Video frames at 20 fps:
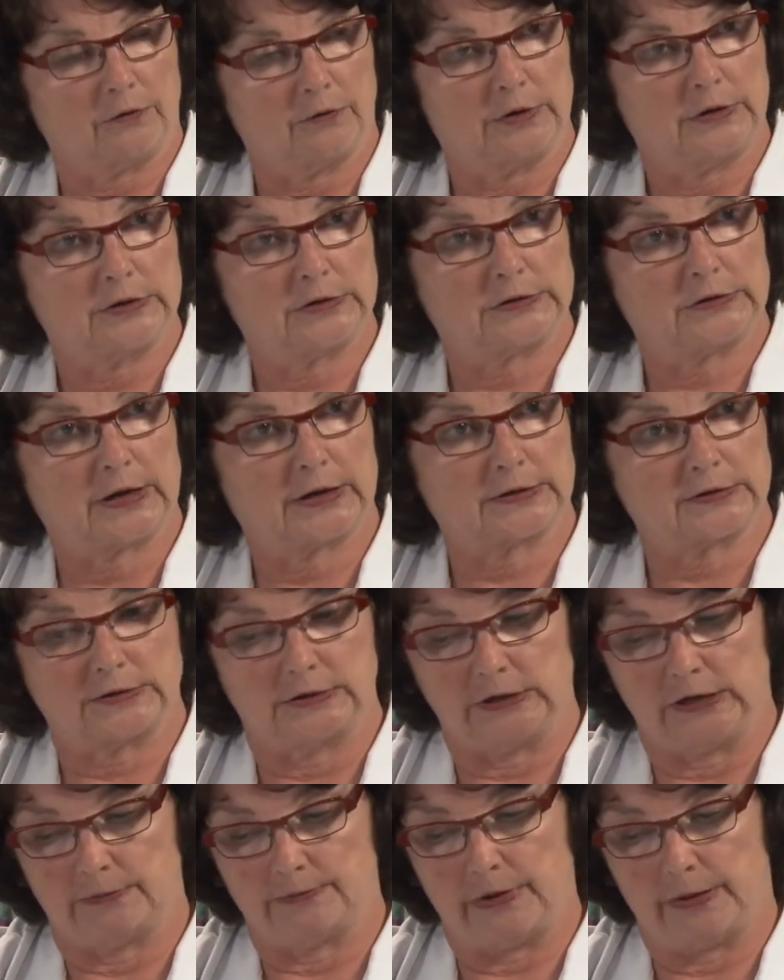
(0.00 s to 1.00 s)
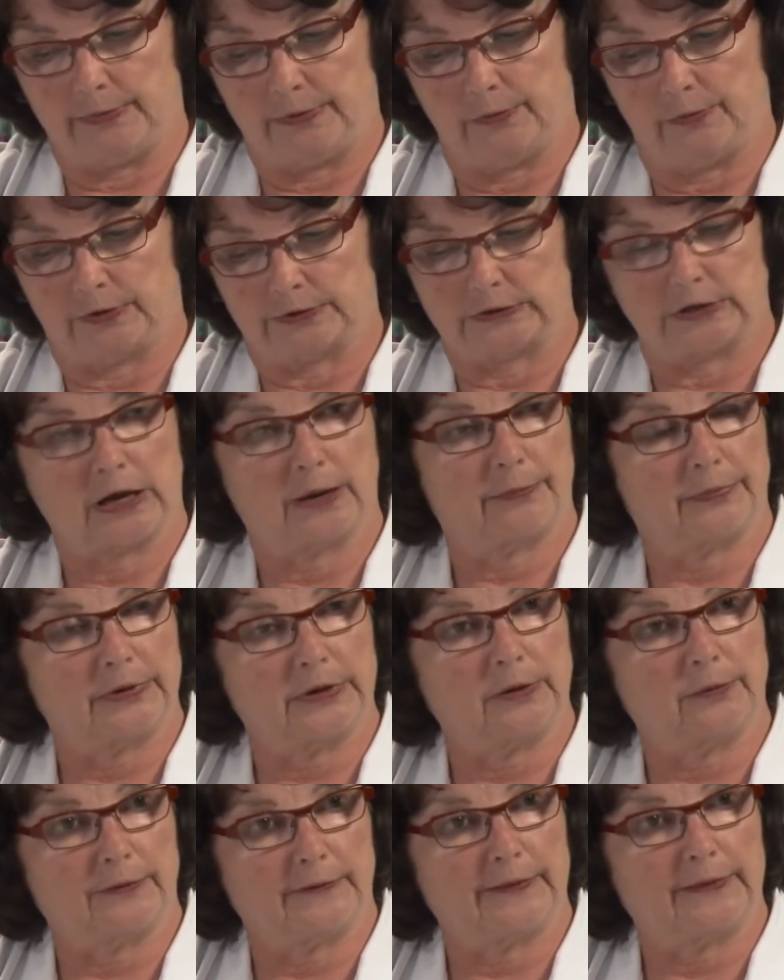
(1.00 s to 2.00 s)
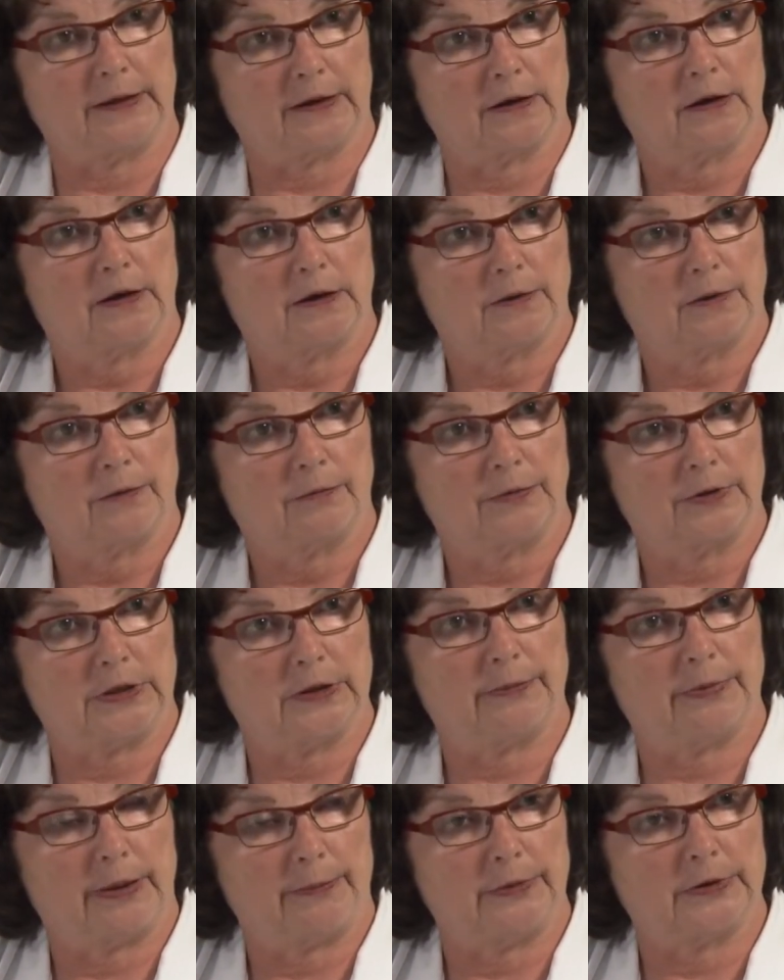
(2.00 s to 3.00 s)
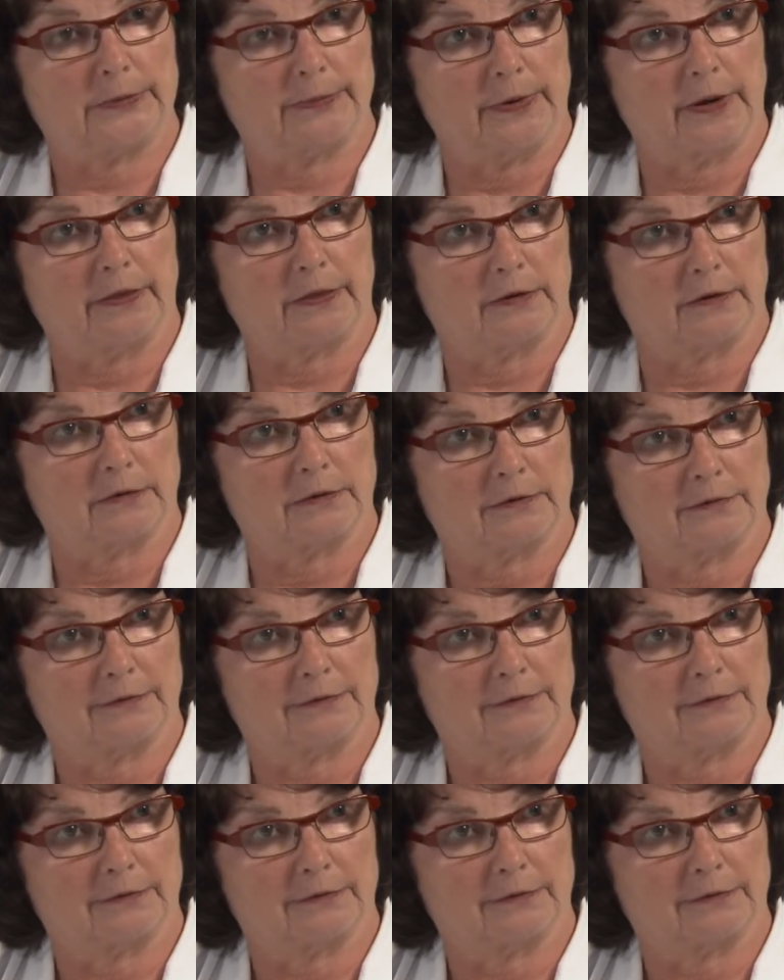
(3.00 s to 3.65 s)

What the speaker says: his testing and maybe what's happening with the baby's mother.